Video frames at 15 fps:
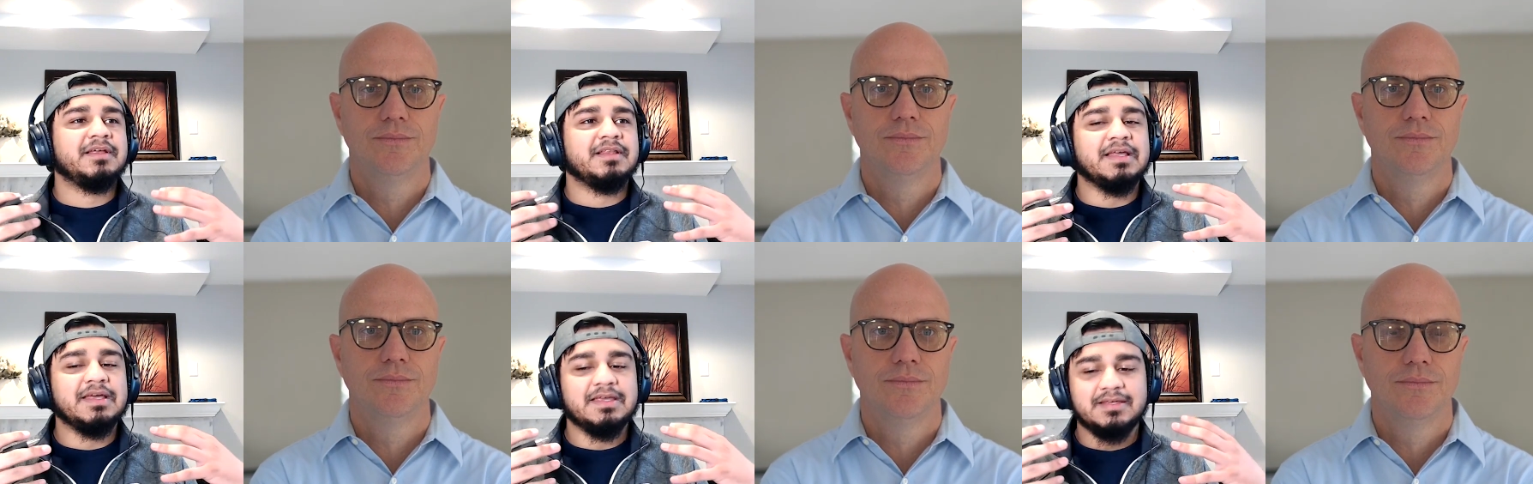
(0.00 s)

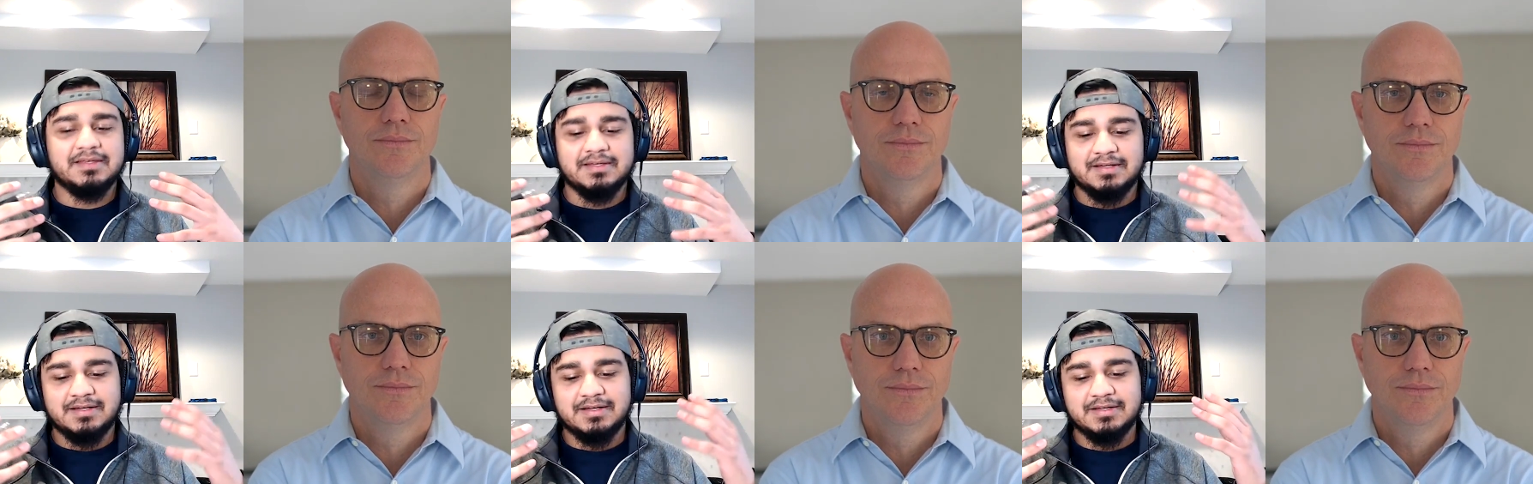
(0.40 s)
Speaker 1: like
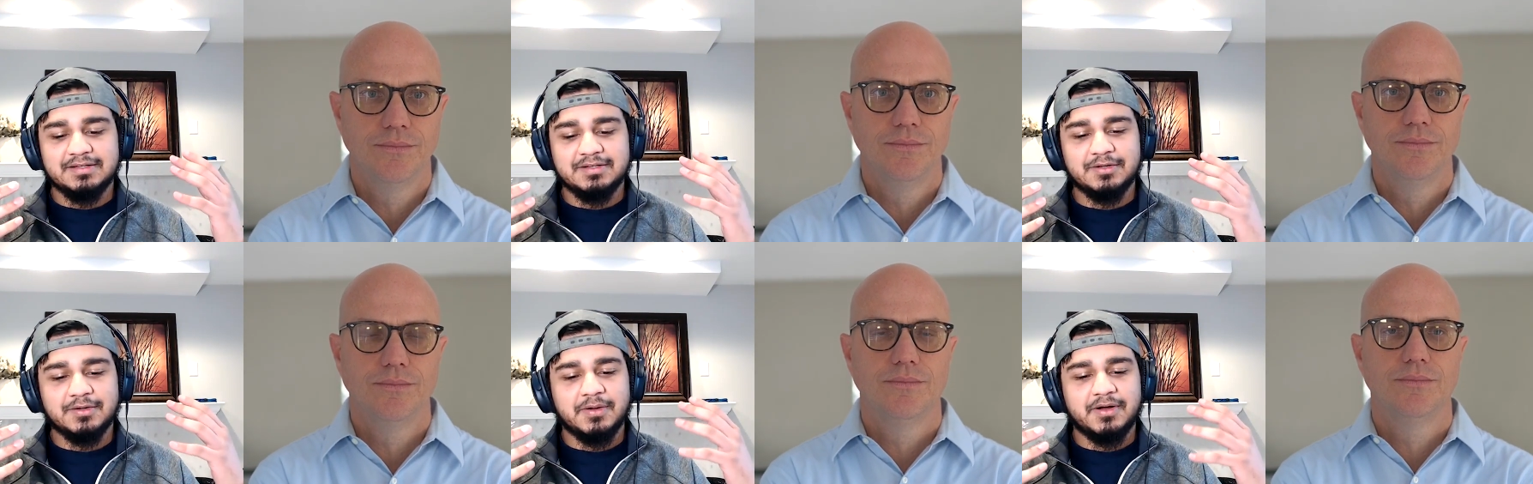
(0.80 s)
uh,
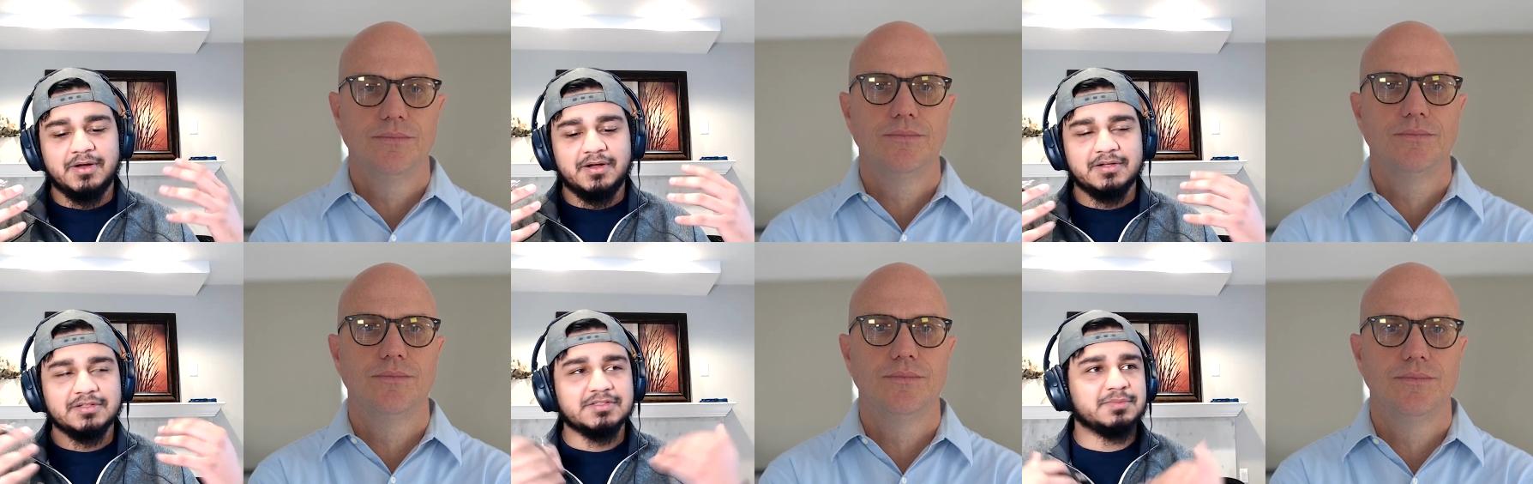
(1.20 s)
you know
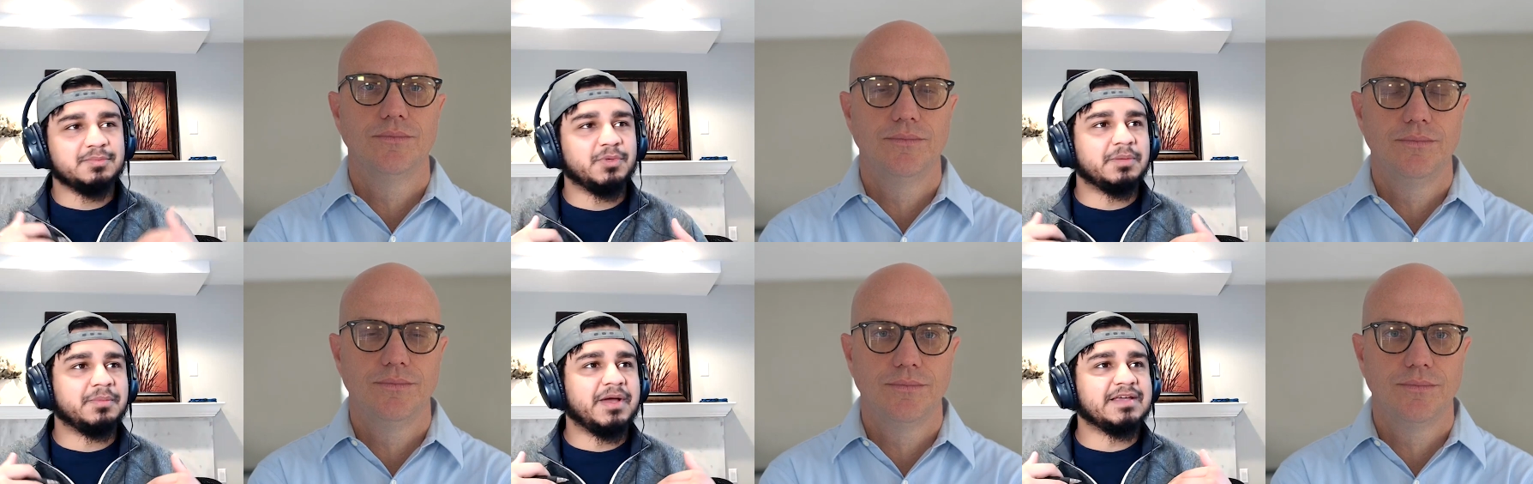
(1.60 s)
i'll just
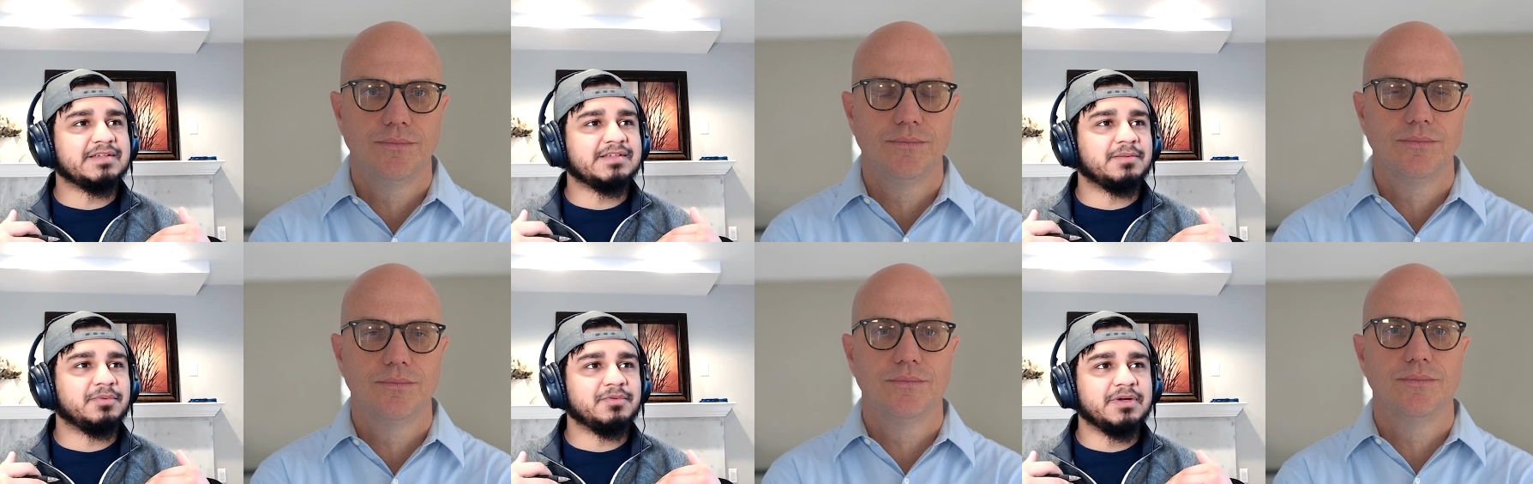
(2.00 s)
bring my example